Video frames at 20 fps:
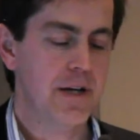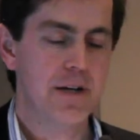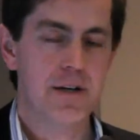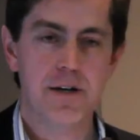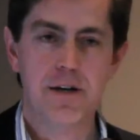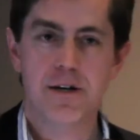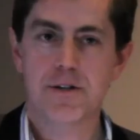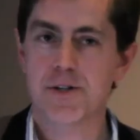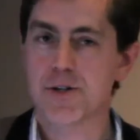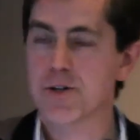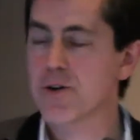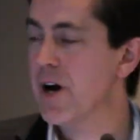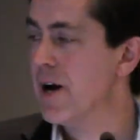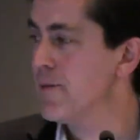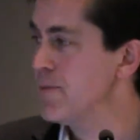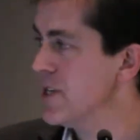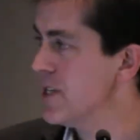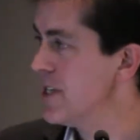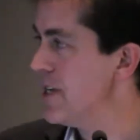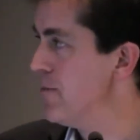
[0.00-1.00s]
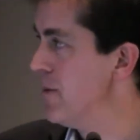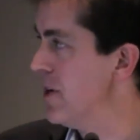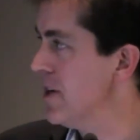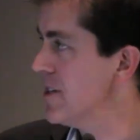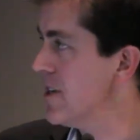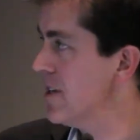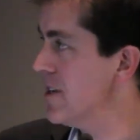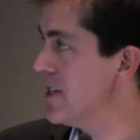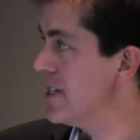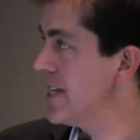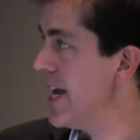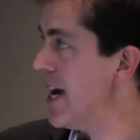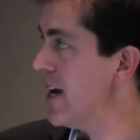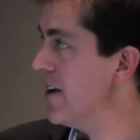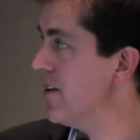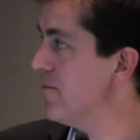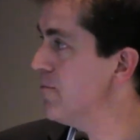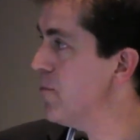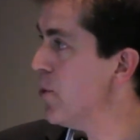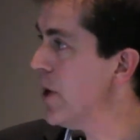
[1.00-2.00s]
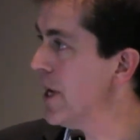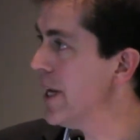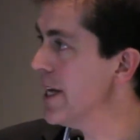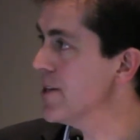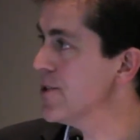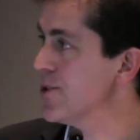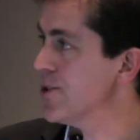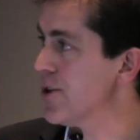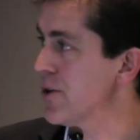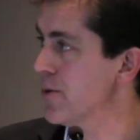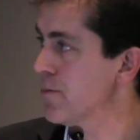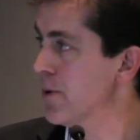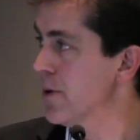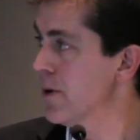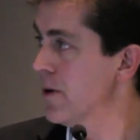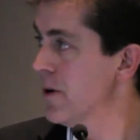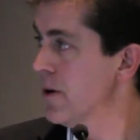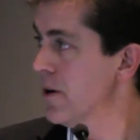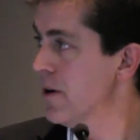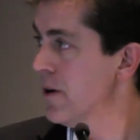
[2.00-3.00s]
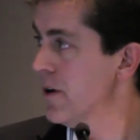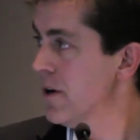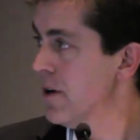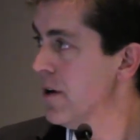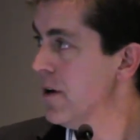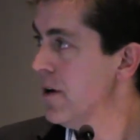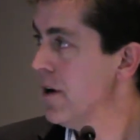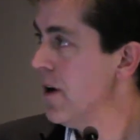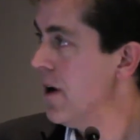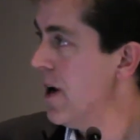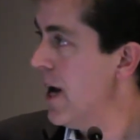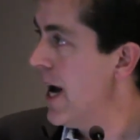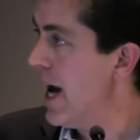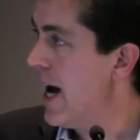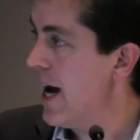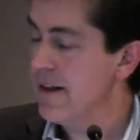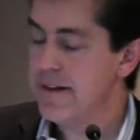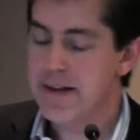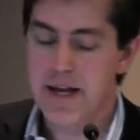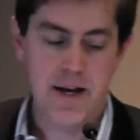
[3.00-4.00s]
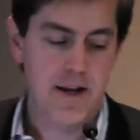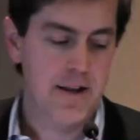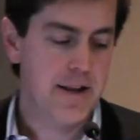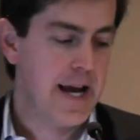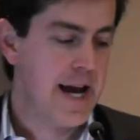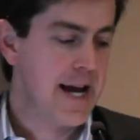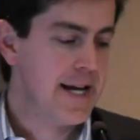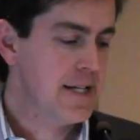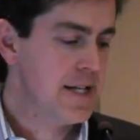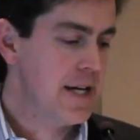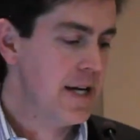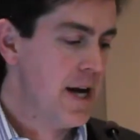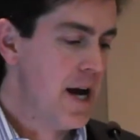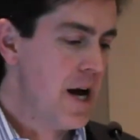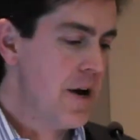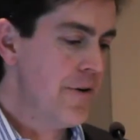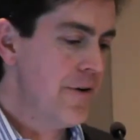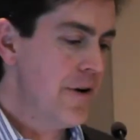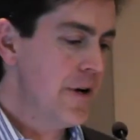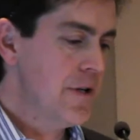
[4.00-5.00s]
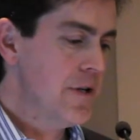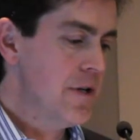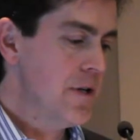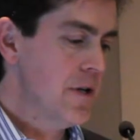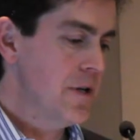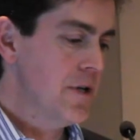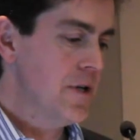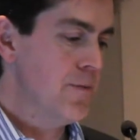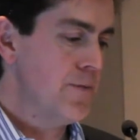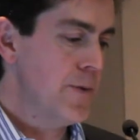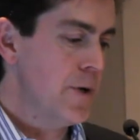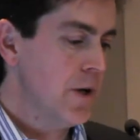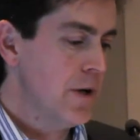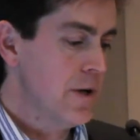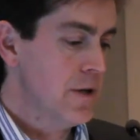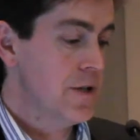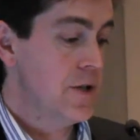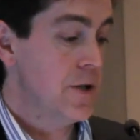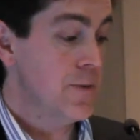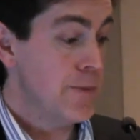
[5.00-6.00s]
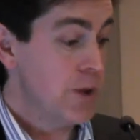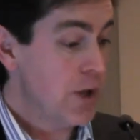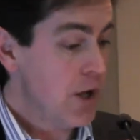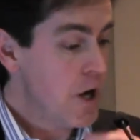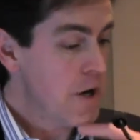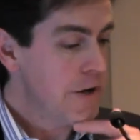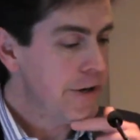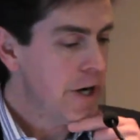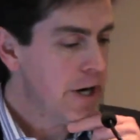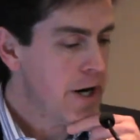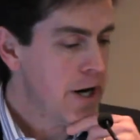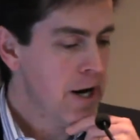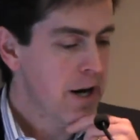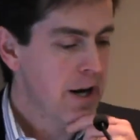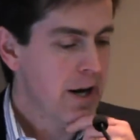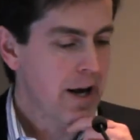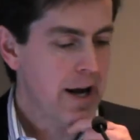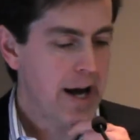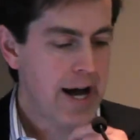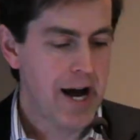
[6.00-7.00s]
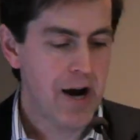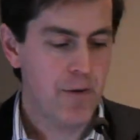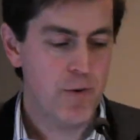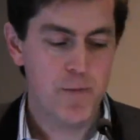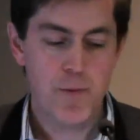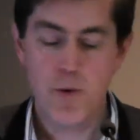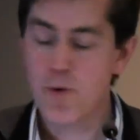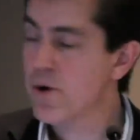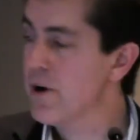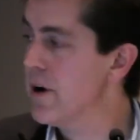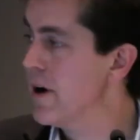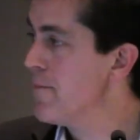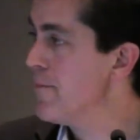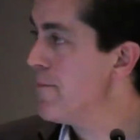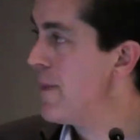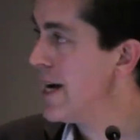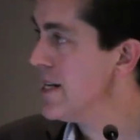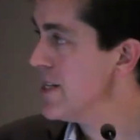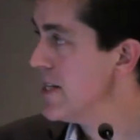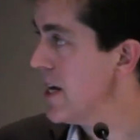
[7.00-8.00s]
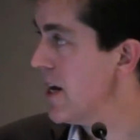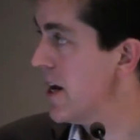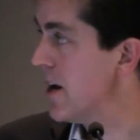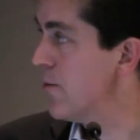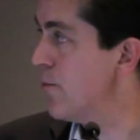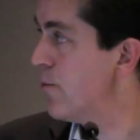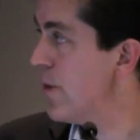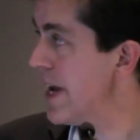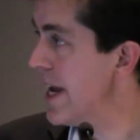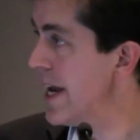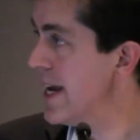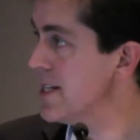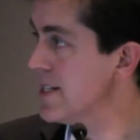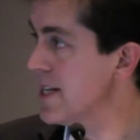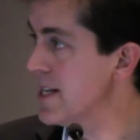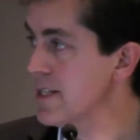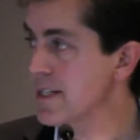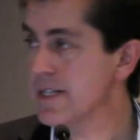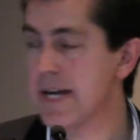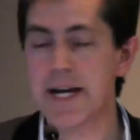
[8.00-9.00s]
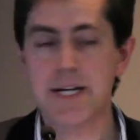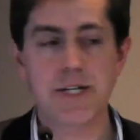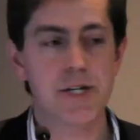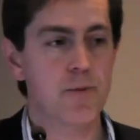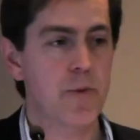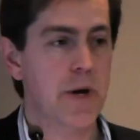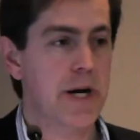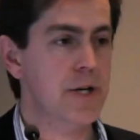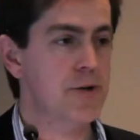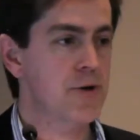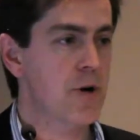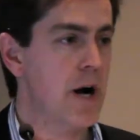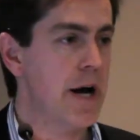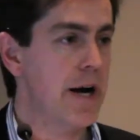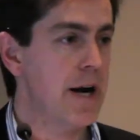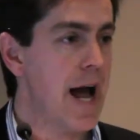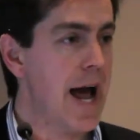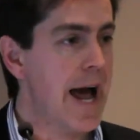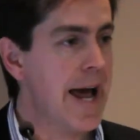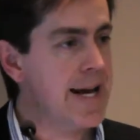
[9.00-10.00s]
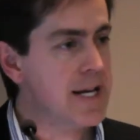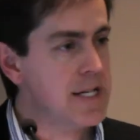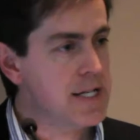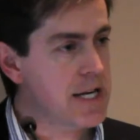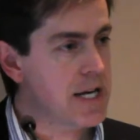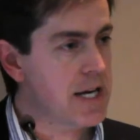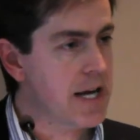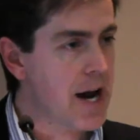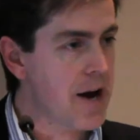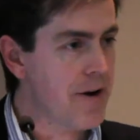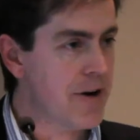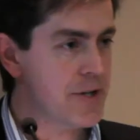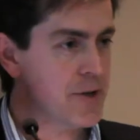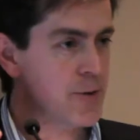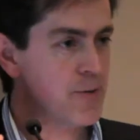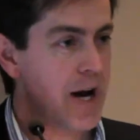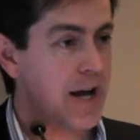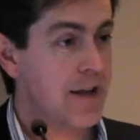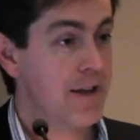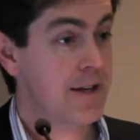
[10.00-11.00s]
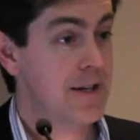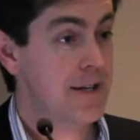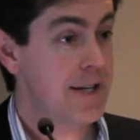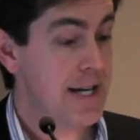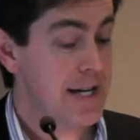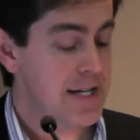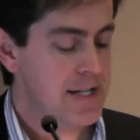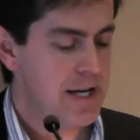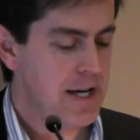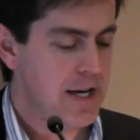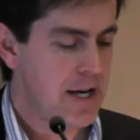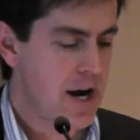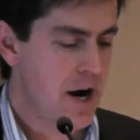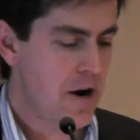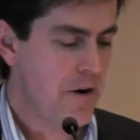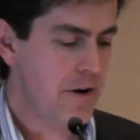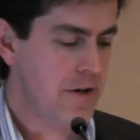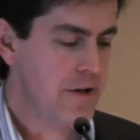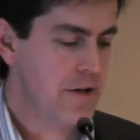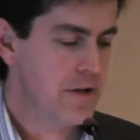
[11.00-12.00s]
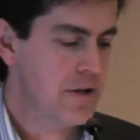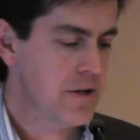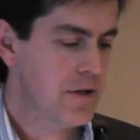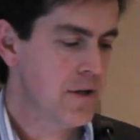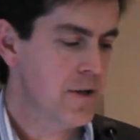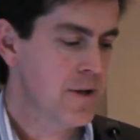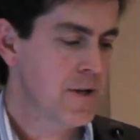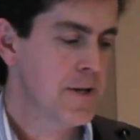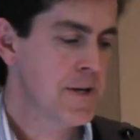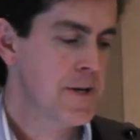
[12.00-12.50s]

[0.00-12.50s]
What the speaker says: he described as similar to the sound of boiling soup. Then in the 1800s, de Bologna reported a buzzing and ringing sensation when he tried AC currents rather than DC currents.